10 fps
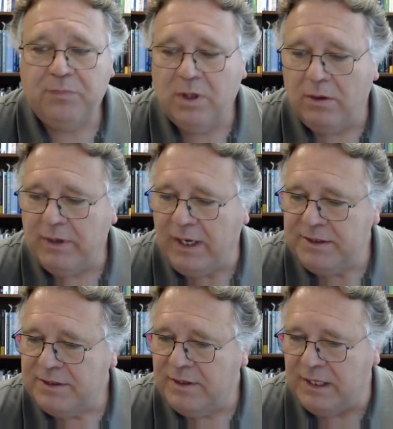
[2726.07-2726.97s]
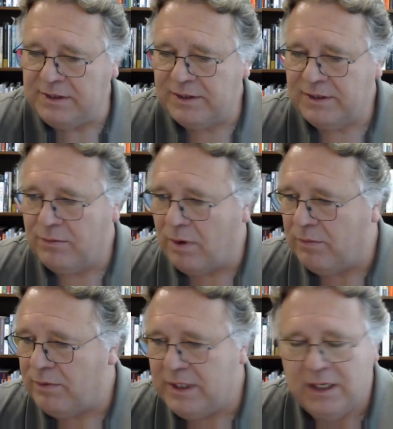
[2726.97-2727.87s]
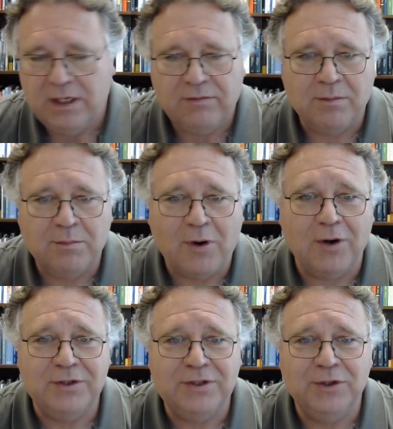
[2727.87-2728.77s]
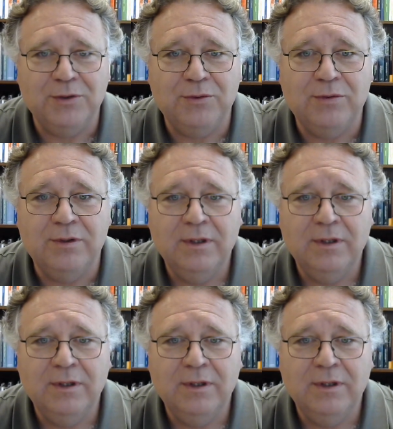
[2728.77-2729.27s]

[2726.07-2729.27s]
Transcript: Okay, so that's what we need from part 2.